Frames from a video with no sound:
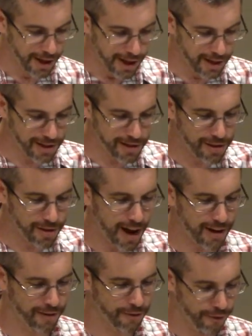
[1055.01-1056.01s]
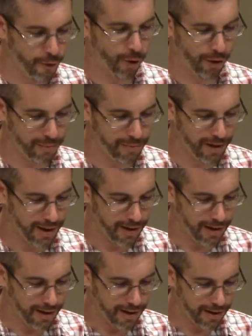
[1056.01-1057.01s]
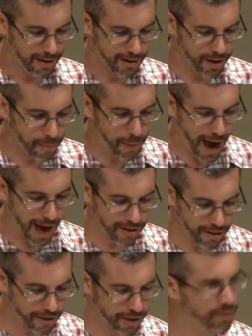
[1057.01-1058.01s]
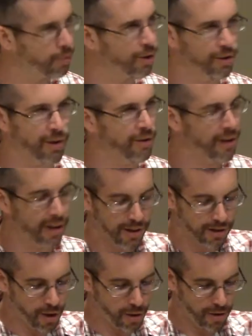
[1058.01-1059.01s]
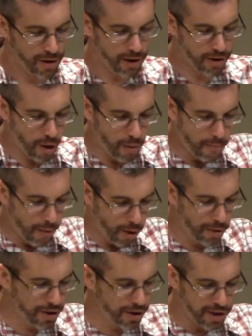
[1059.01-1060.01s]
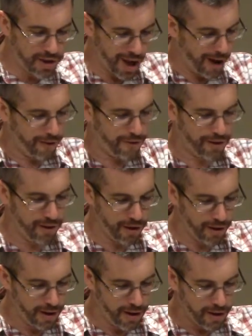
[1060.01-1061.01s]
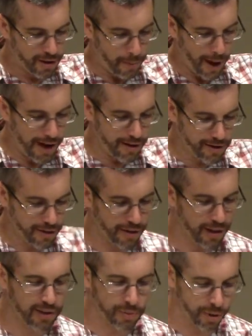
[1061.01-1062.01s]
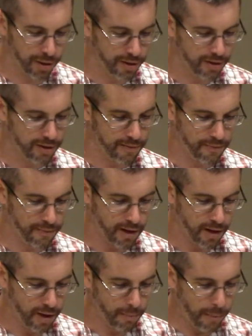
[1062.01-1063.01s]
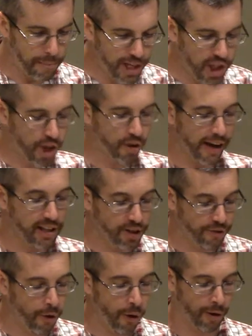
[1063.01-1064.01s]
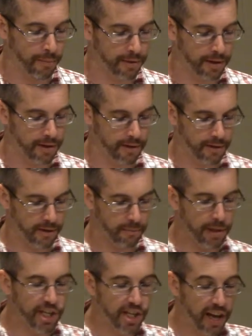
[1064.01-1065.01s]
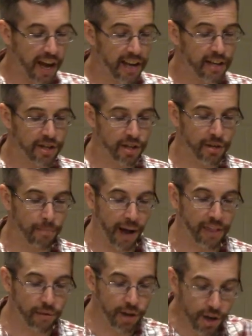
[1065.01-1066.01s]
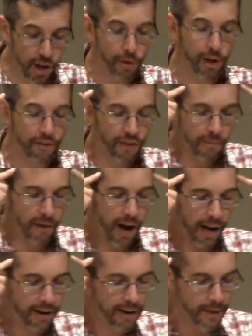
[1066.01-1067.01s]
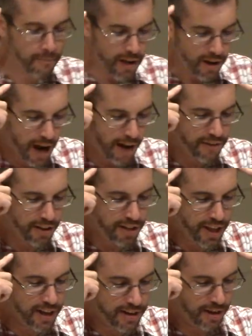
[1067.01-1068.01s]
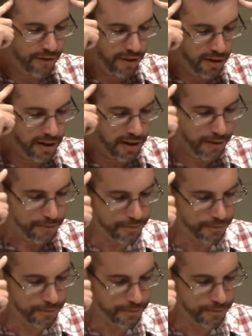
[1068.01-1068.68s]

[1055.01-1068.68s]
He says, Do not conform to the pattern of this world. Don't, don't, don't mold yourself to the, the patterns of this world, but be transformed, be changed by the renewing of your mind. You have to think differently.